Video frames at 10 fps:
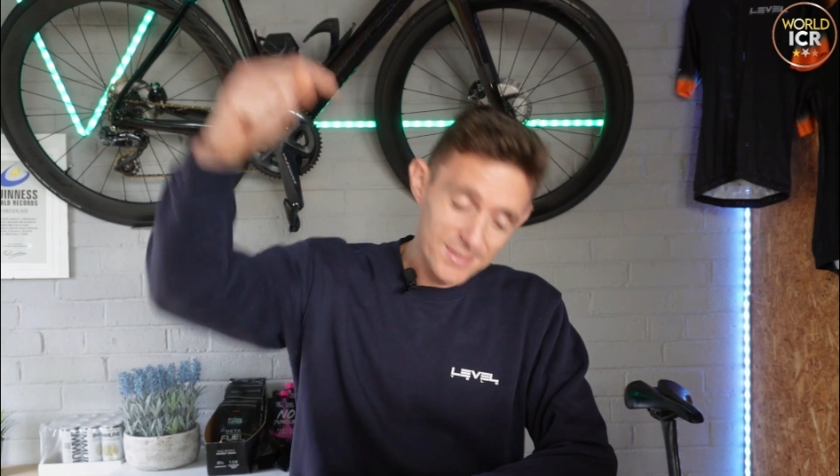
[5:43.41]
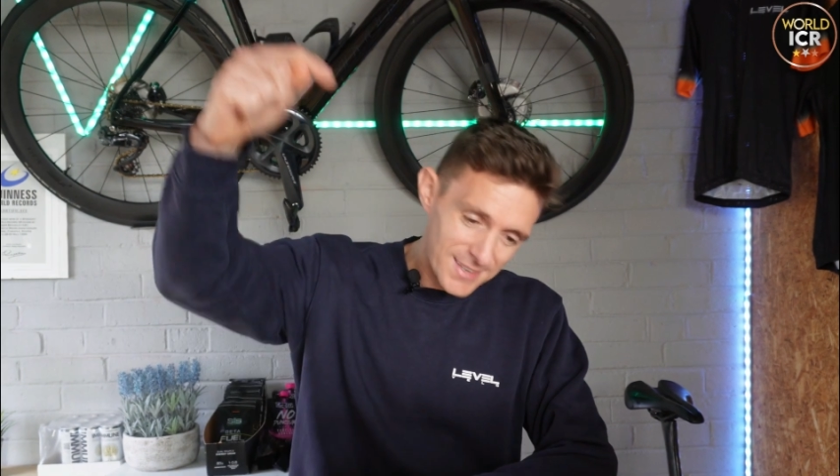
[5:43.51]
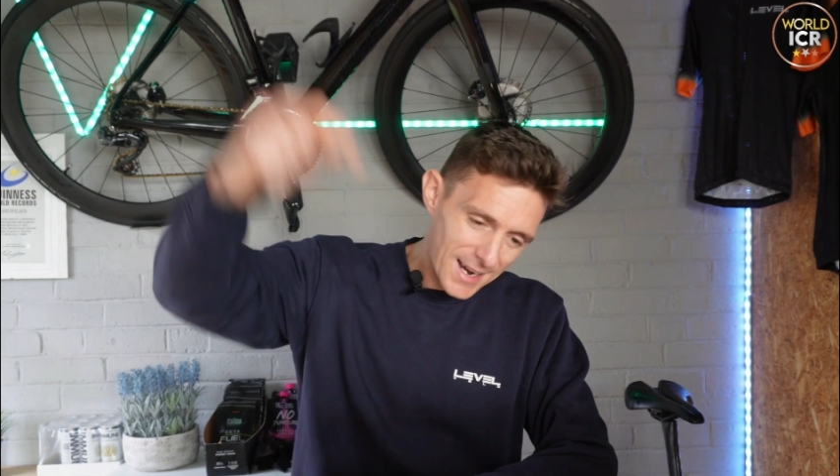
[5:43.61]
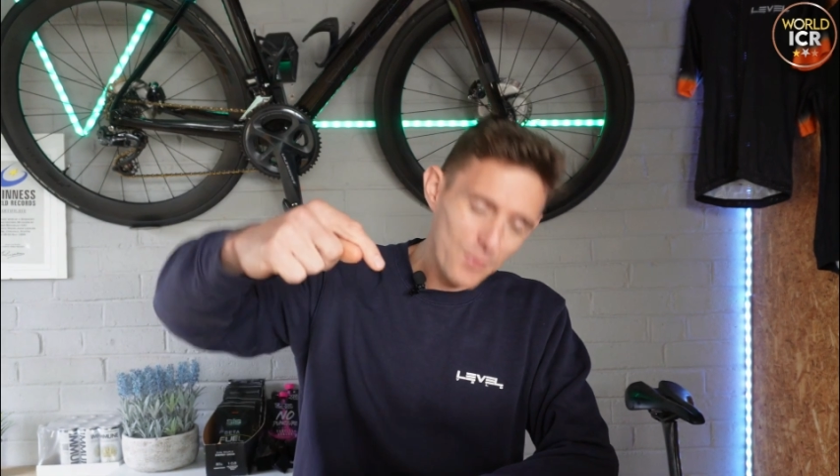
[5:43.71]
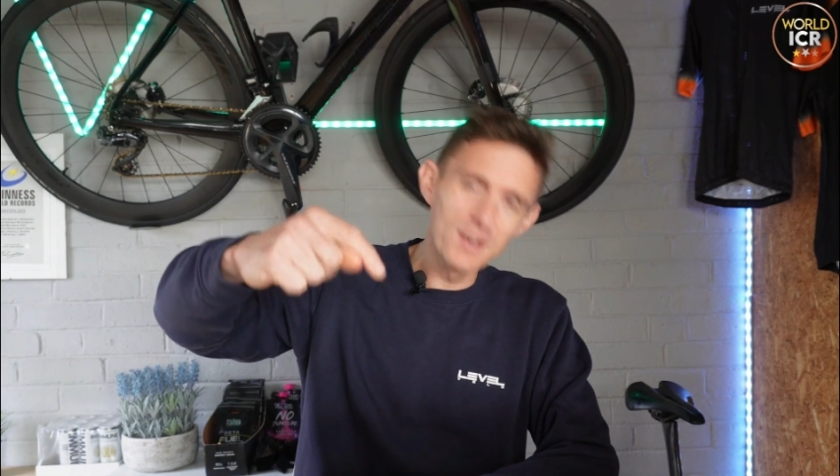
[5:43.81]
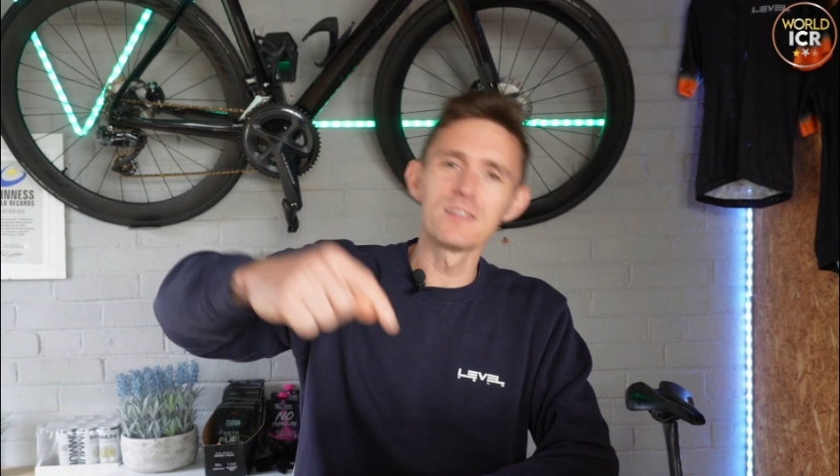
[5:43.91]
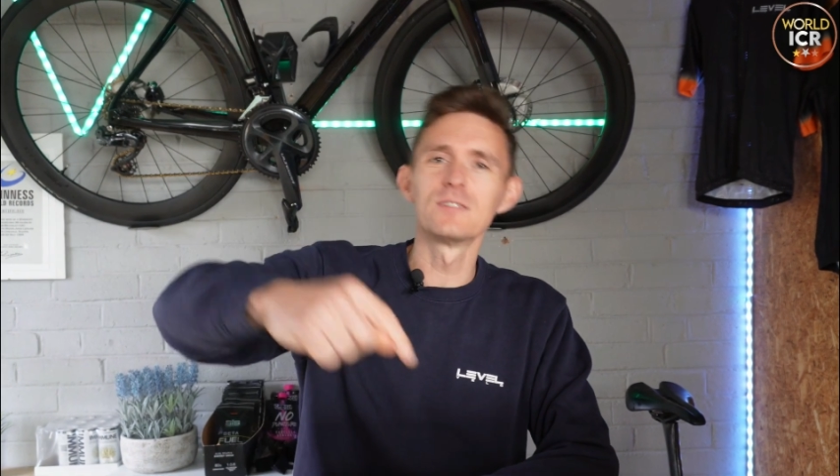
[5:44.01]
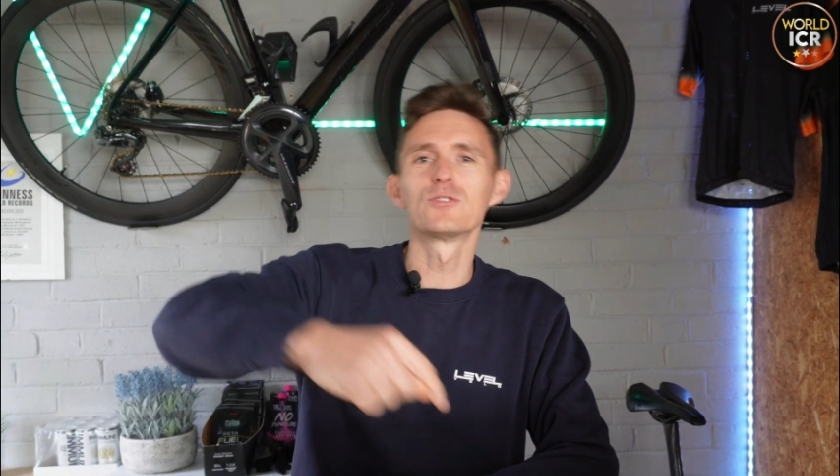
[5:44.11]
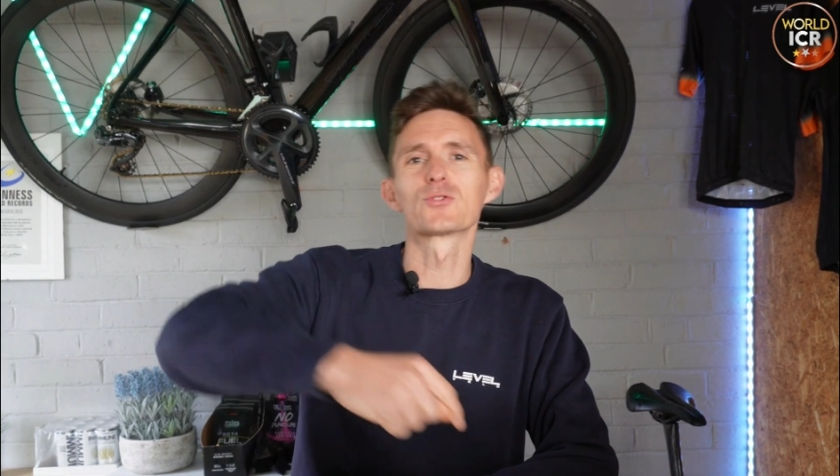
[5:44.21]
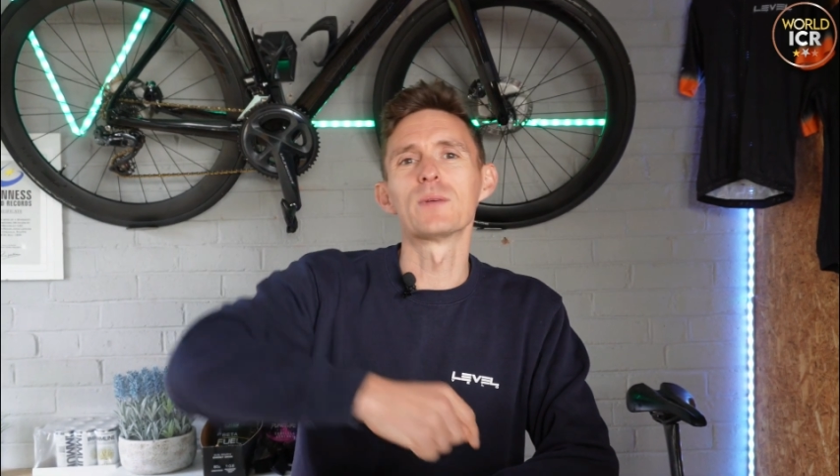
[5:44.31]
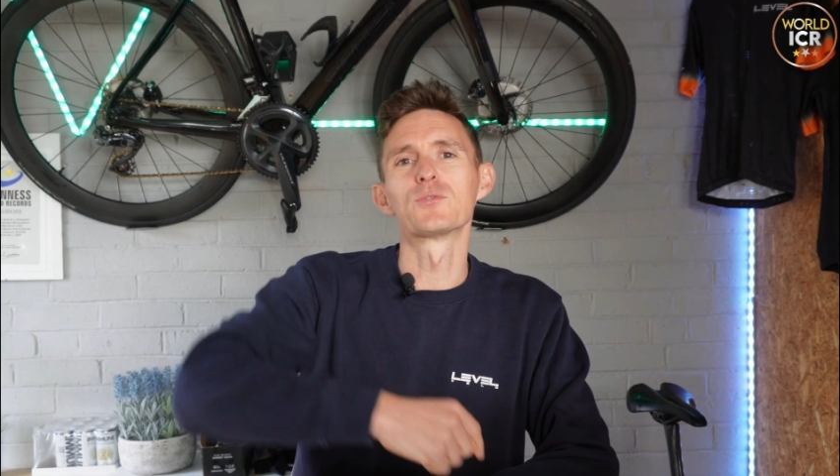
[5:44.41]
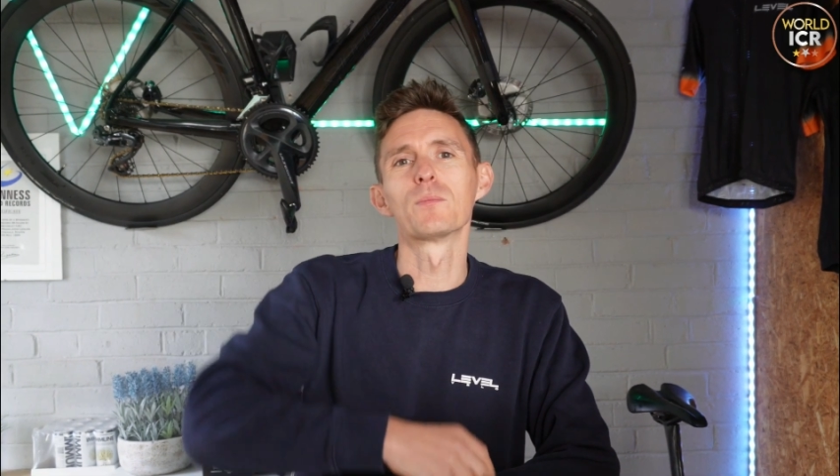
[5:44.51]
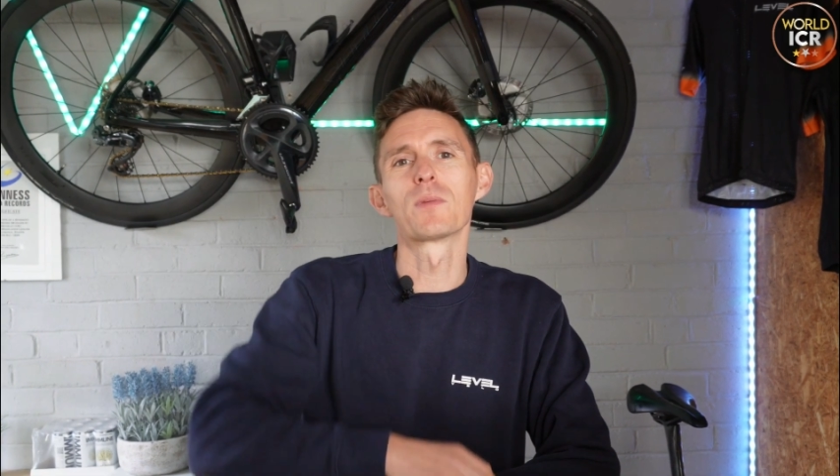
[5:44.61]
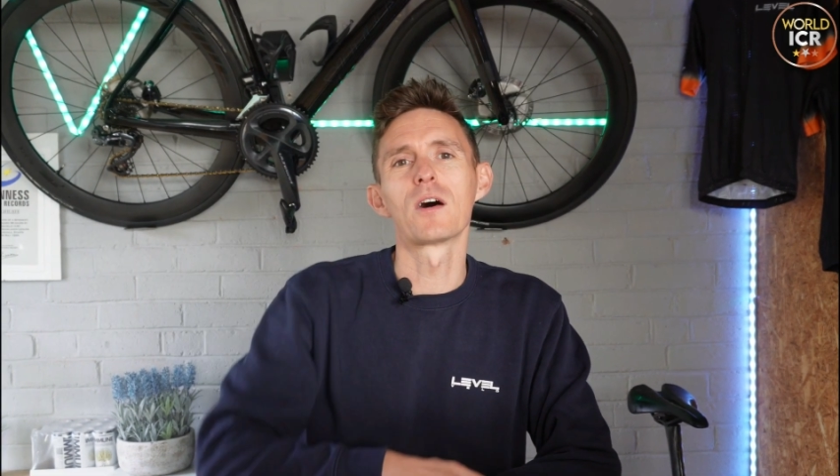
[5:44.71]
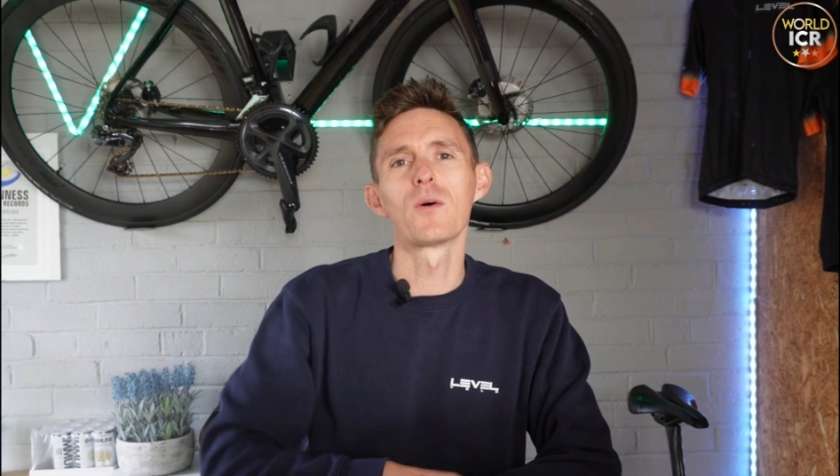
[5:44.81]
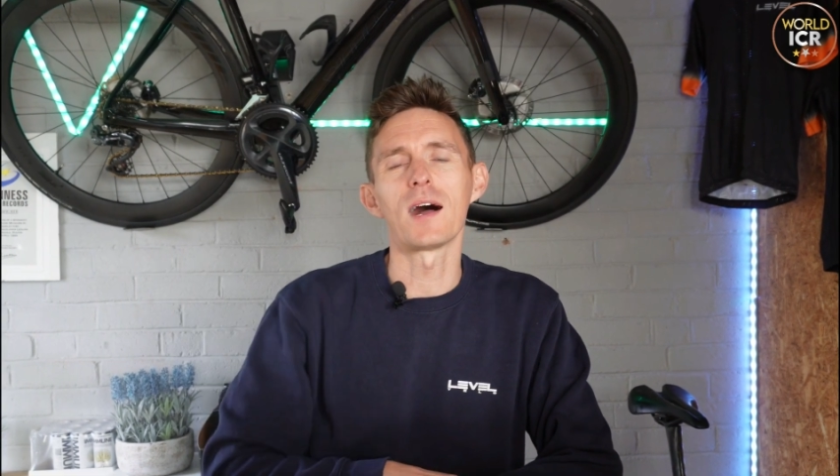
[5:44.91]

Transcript: down in the description below.